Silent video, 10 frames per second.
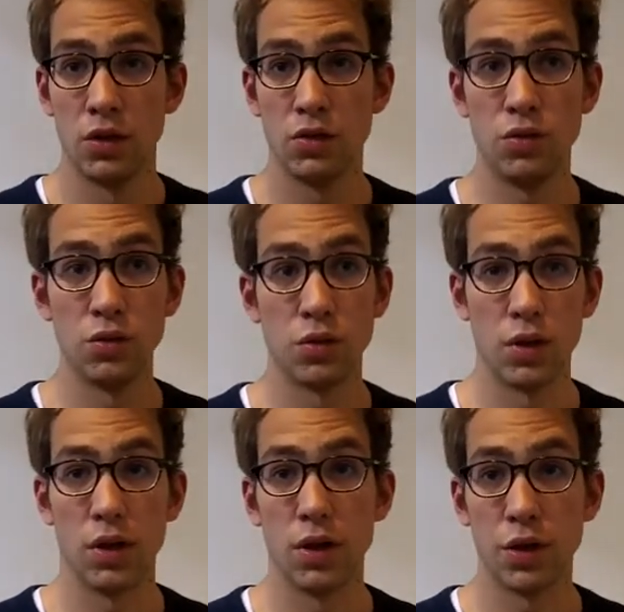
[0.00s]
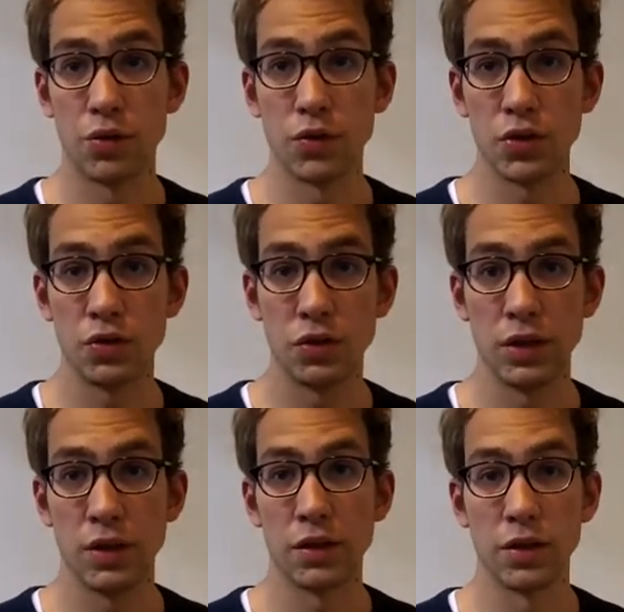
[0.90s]
to university
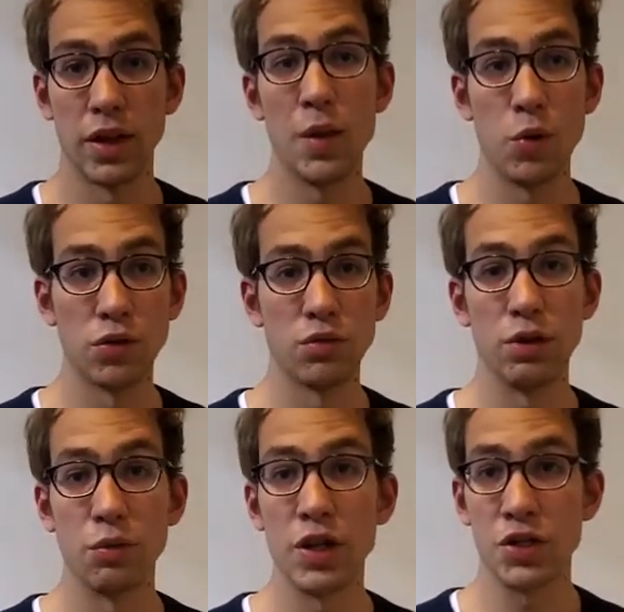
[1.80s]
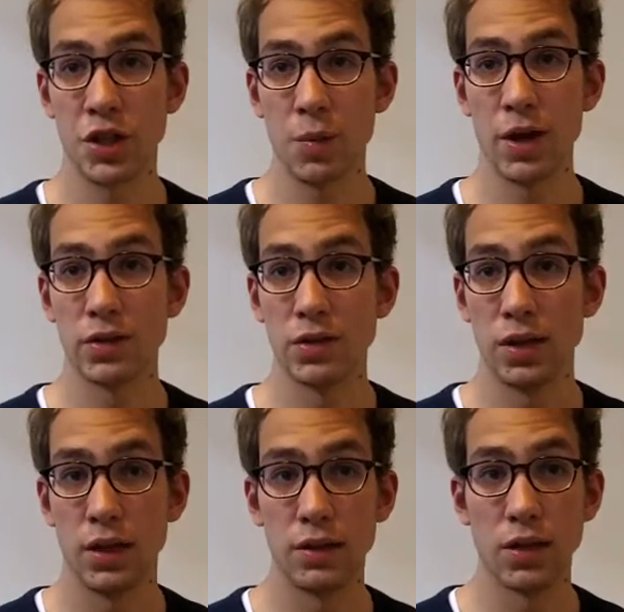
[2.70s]
and are able to enrich Quebec
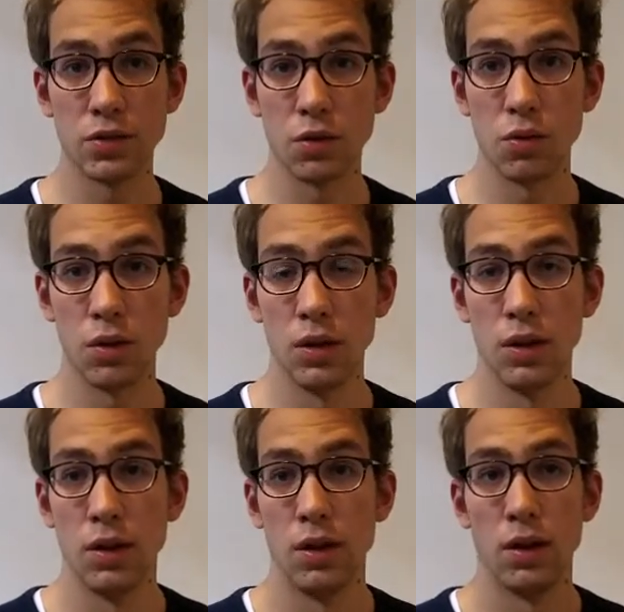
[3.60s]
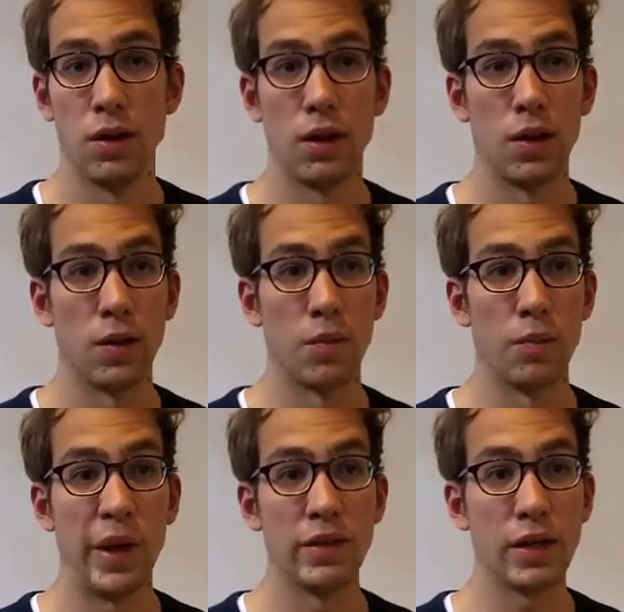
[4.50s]
society as a whole
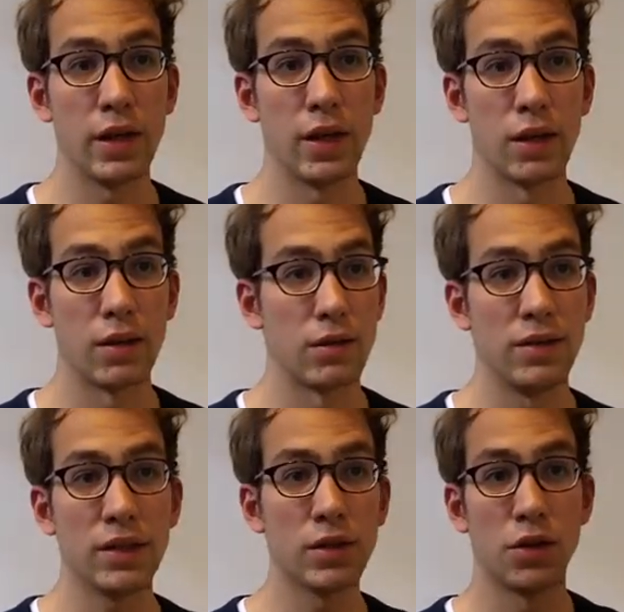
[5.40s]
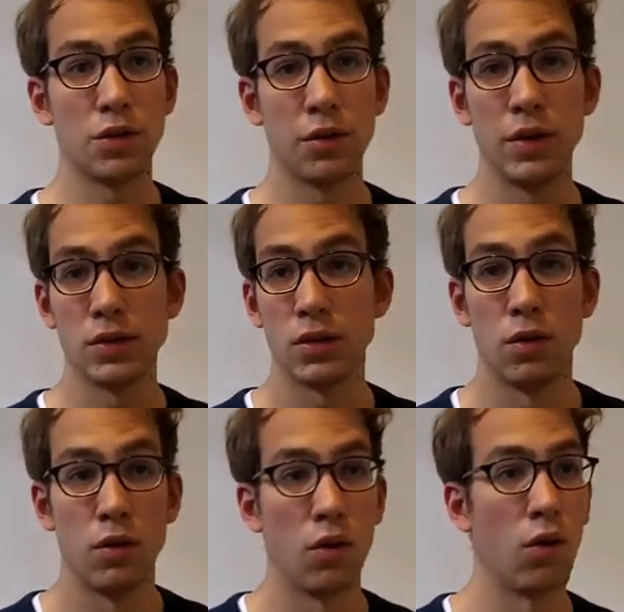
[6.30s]
by taking technical degrees
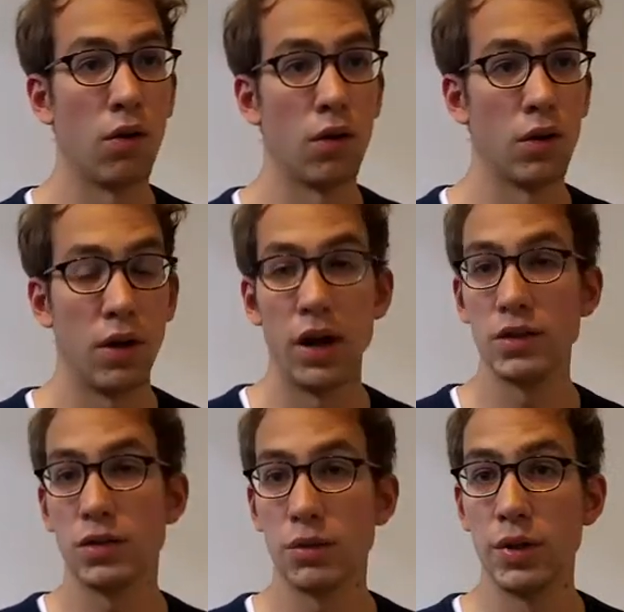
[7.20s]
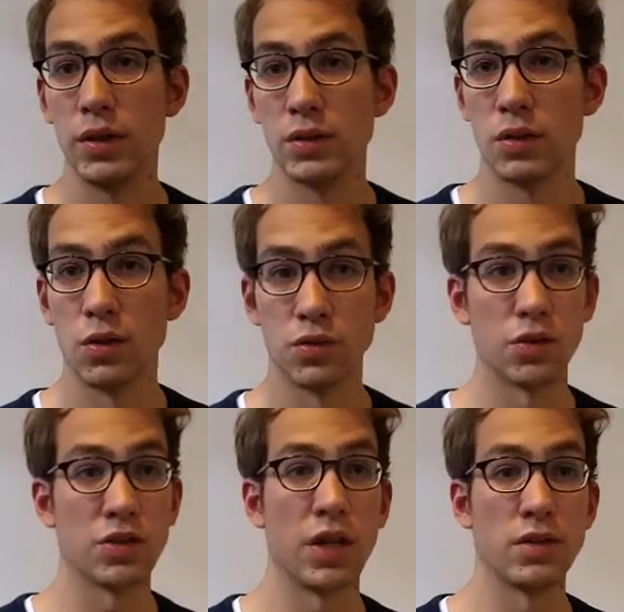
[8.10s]
or arts degrees or
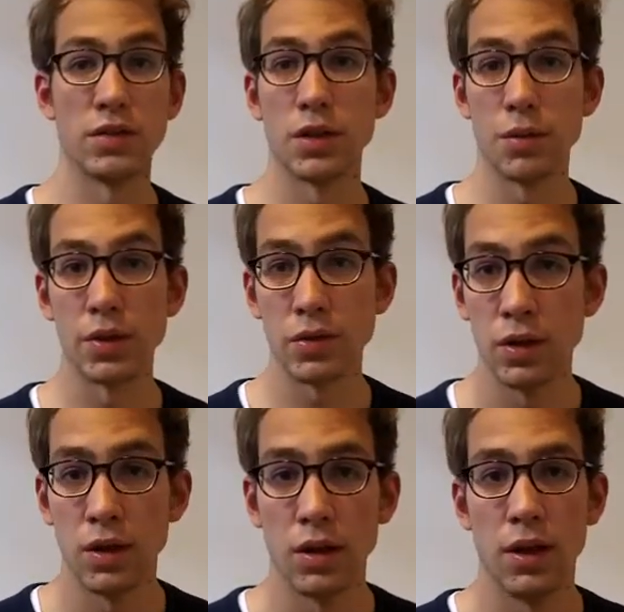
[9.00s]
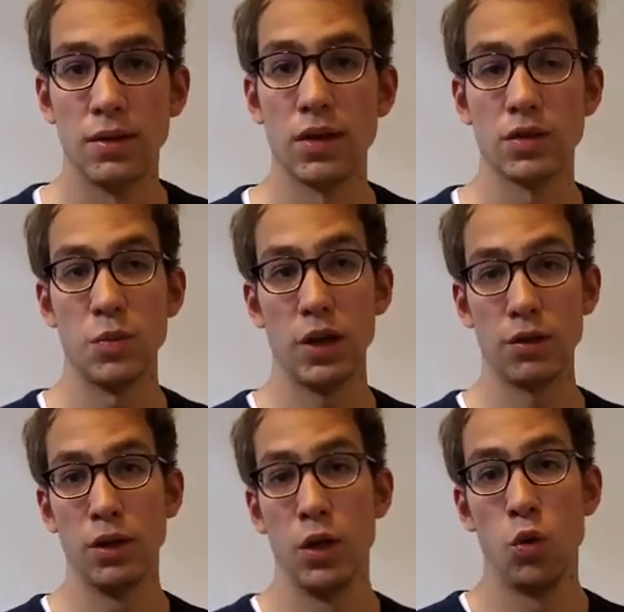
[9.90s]
social sciences degrees. It doesn't
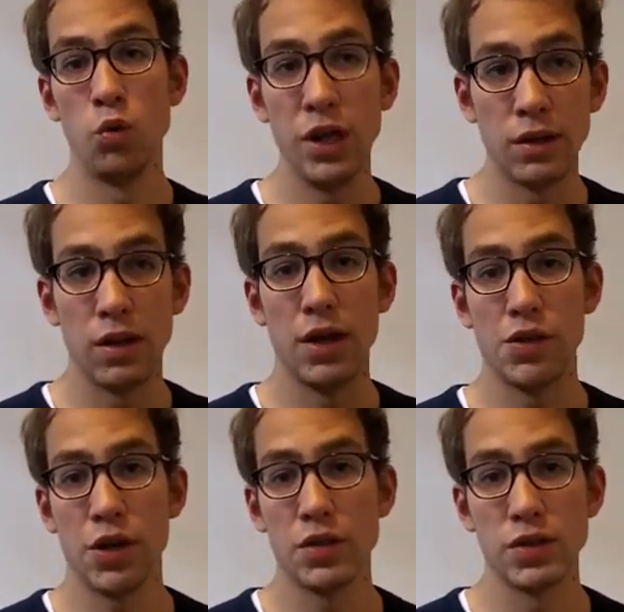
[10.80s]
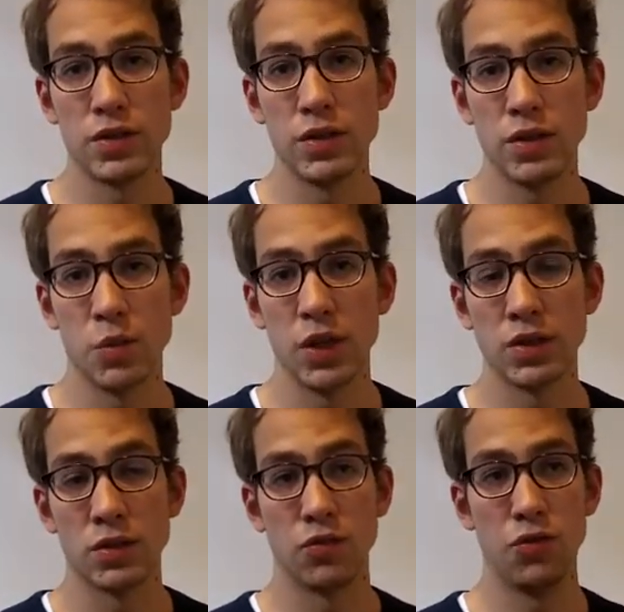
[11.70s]
matter. We need an education system
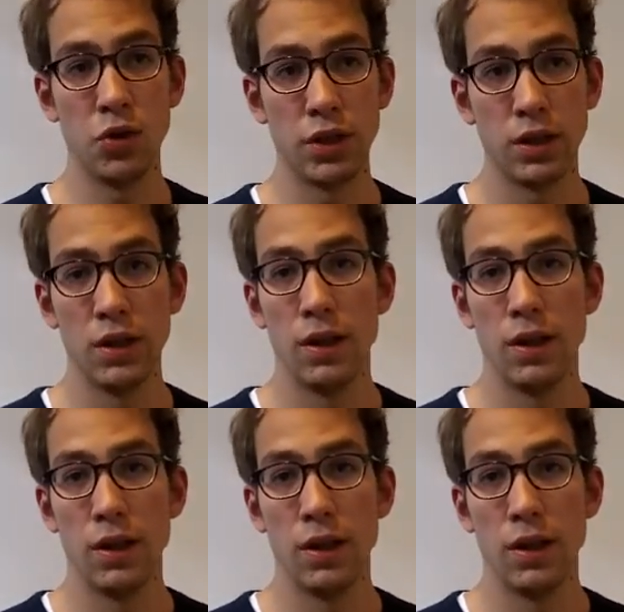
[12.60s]
that's fully